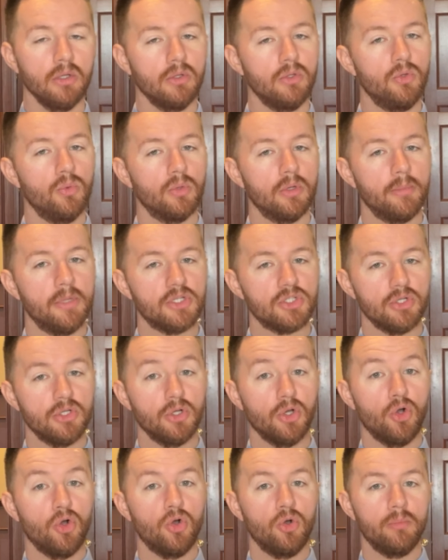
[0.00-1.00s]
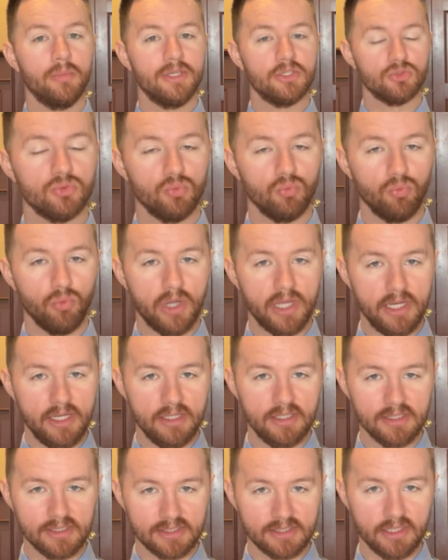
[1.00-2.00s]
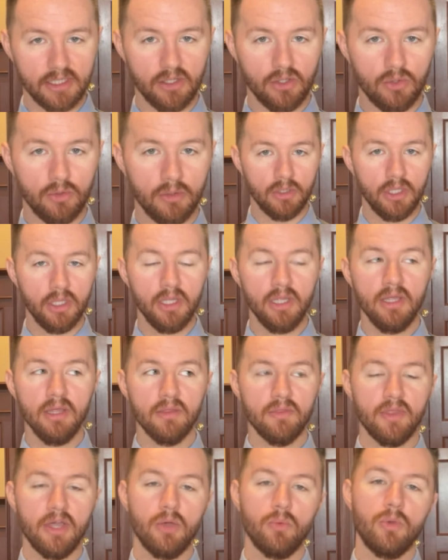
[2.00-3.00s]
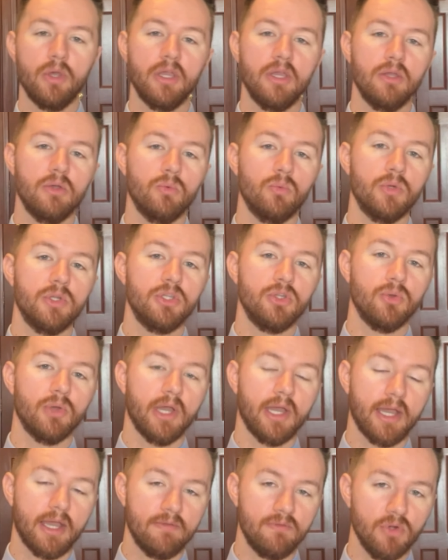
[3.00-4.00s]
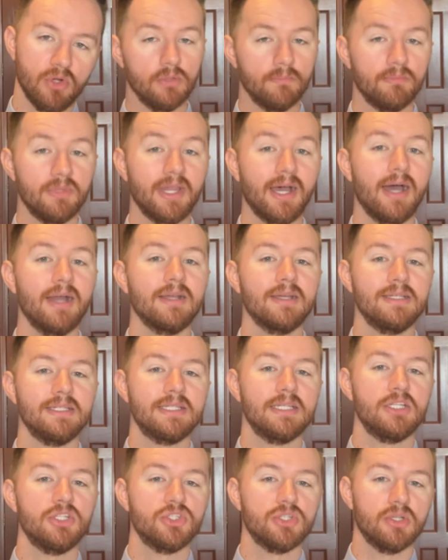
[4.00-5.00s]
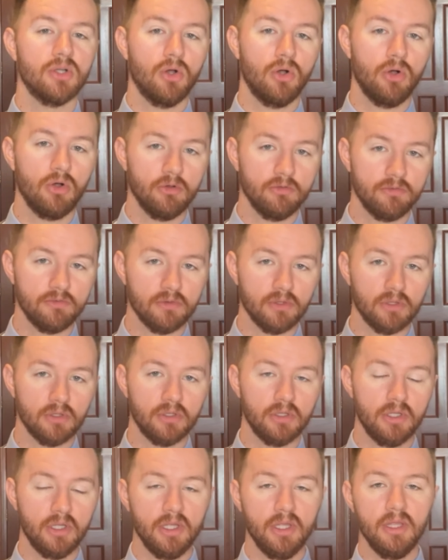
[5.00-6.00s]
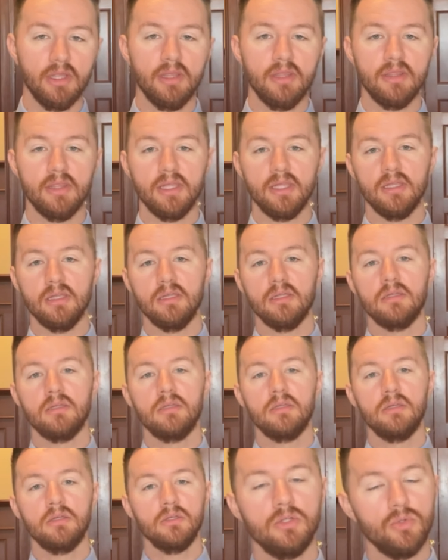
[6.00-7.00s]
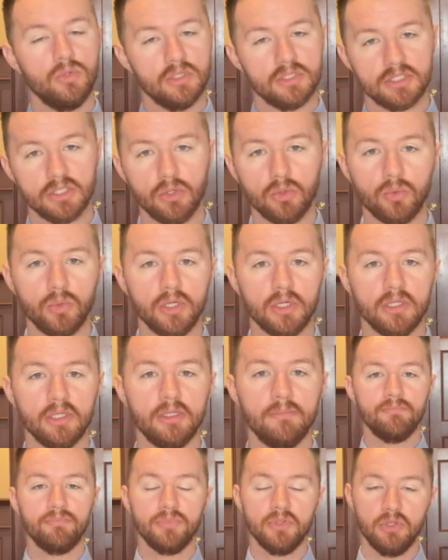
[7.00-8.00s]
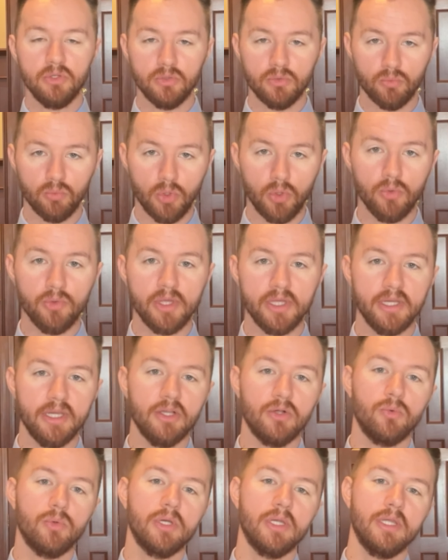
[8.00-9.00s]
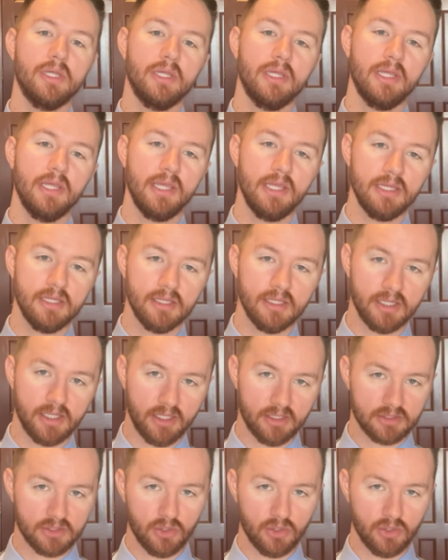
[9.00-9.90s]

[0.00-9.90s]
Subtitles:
You want to make sure your home is ready to sell. That way, when you have your non-contingent offer, then you can sell quickly, you can roll that equity into the next